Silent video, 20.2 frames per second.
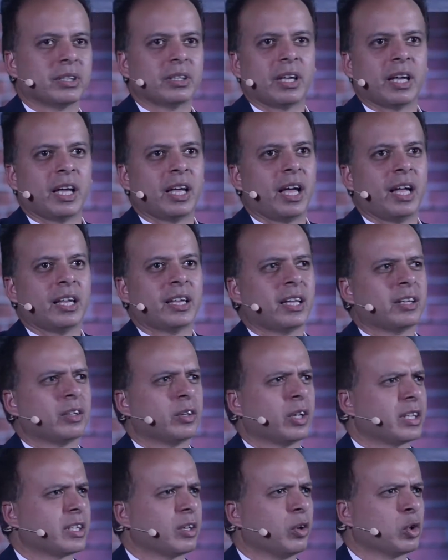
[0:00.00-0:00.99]
And
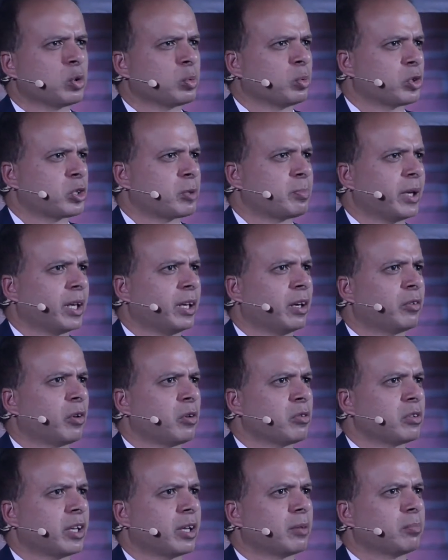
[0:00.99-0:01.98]
then I think Oswald Spengler
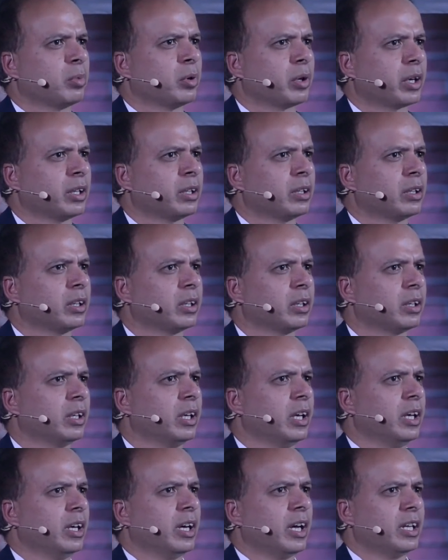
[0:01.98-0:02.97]
wrote that book at
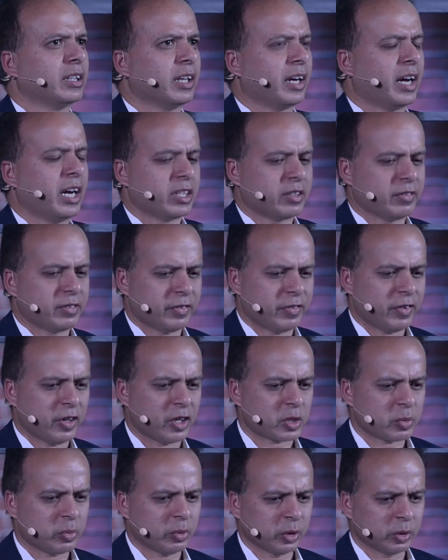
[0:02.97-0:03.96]
the height of the
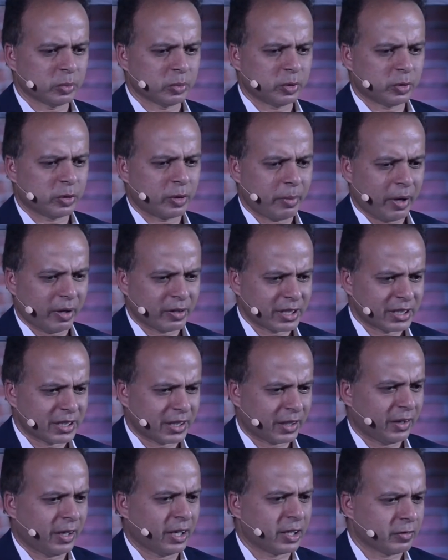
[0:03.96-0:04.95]
First World War about the
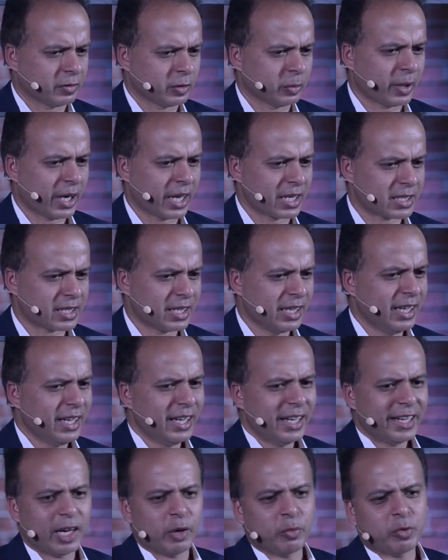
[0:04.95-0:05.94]
decline of the West.
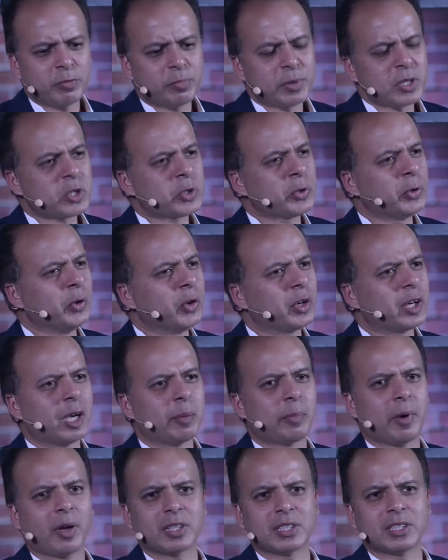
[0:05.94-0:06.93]
Now, we've been
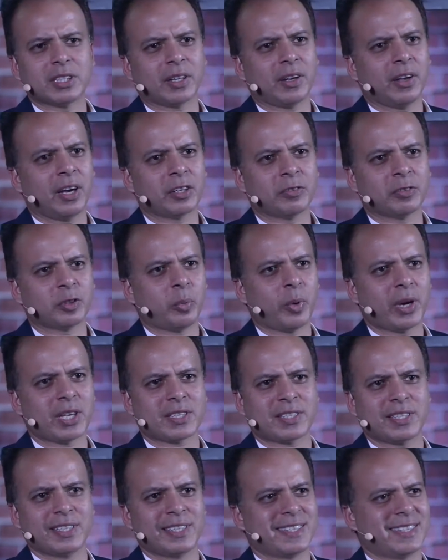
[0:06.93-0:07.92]
talking about the decline of the
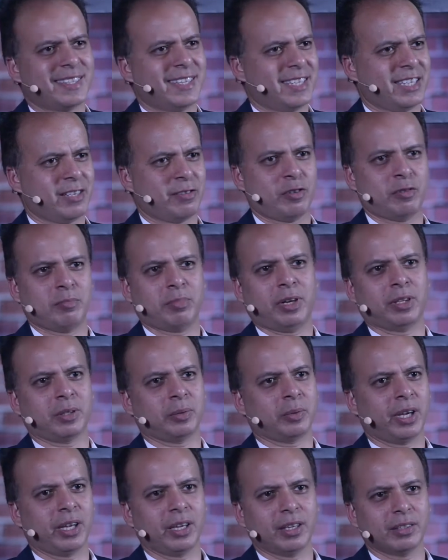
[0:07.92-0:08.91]
West since Cicero, by
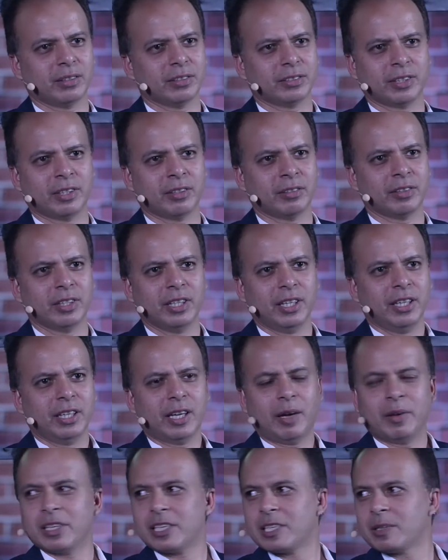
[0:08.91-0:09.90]
the way. So
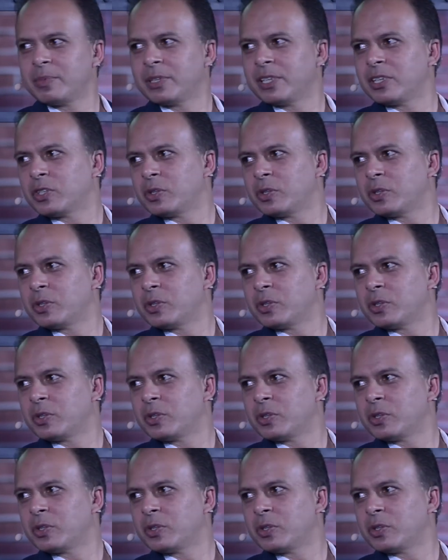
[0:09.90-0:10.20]
this has been a